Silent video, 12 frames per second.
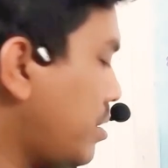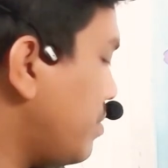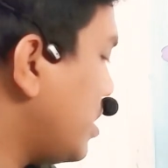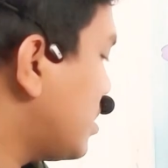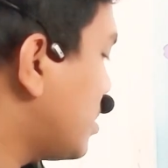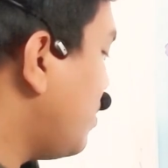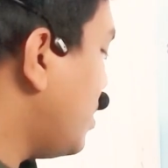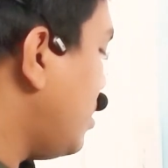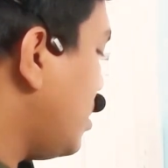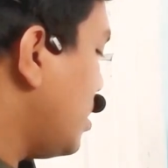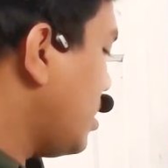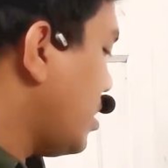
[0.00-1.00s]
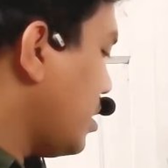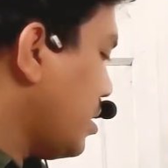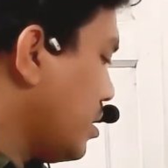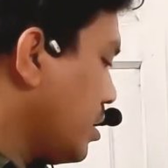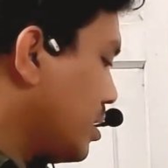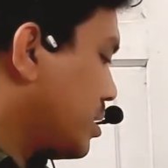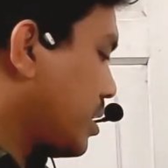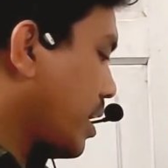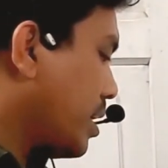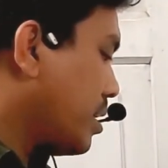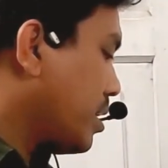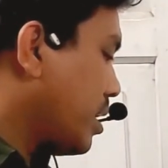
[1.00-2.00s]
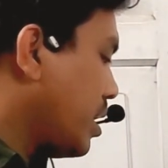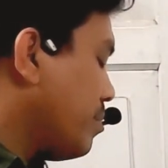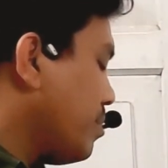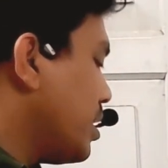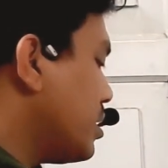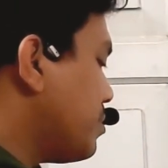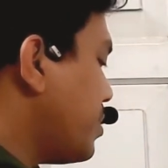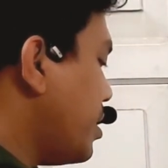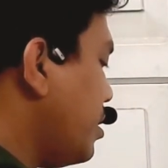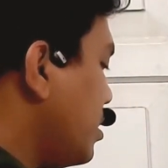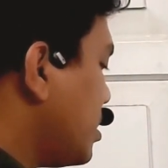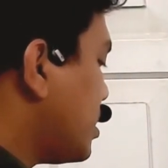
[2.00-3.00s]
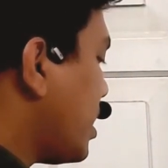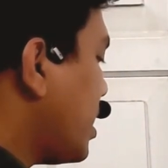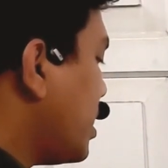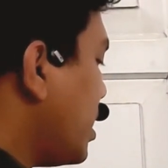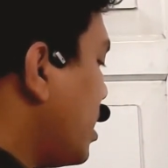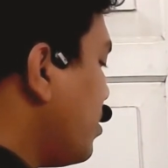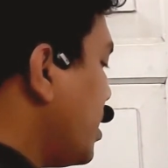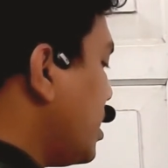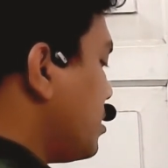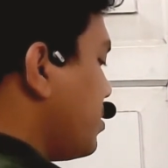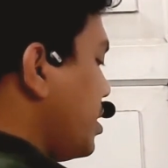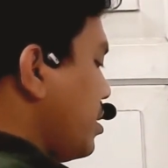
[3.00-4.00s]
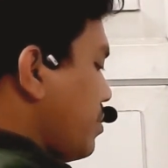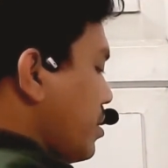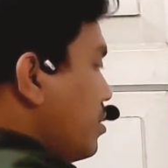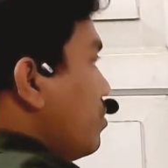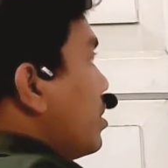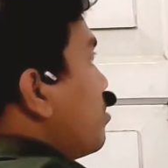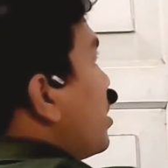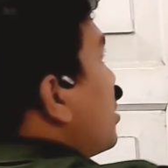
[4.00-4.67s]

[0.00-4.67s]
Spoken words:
what is given? Sine A minus B equal to 1 by